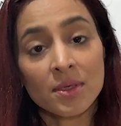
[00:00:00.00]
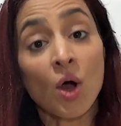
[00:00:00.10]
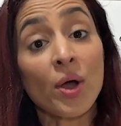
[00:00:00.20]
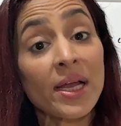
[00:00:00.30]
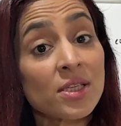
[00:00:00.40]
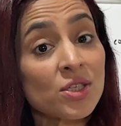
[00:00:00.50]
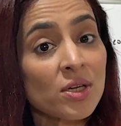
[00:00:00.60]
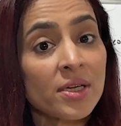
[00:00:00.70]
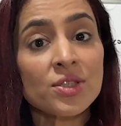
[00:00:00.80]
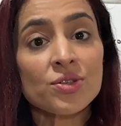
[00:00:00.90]
Now
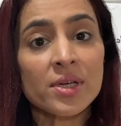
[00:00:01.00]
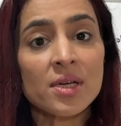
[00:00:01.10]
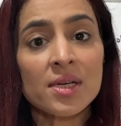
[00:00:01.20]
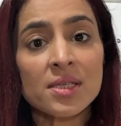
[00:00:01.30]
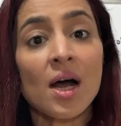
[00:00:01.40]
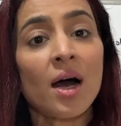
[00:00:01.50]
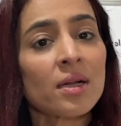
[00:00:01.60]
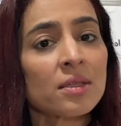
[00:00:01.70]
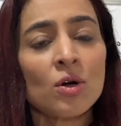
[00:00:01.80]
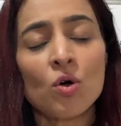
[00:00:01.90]
insulin triggers
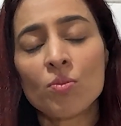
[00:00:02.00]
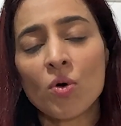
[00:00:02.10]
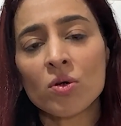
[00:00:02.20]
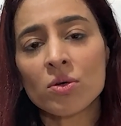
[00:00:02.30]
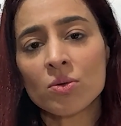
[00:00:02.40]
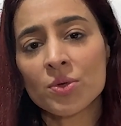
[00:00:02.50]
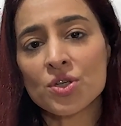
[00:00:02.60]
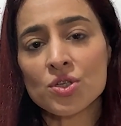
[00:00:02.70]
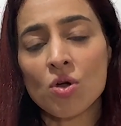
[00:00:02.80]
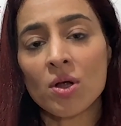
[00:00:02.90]
another hormone which
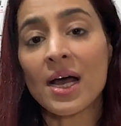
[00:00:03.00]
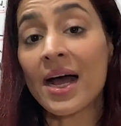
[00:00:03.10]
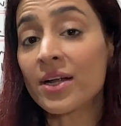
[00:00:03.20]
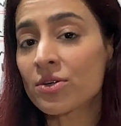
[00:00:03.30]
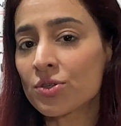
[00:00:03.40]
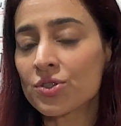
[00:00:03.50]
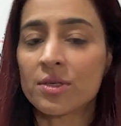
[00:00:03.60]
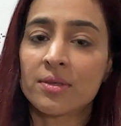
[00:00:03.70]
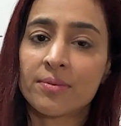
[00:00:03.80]
is called androgen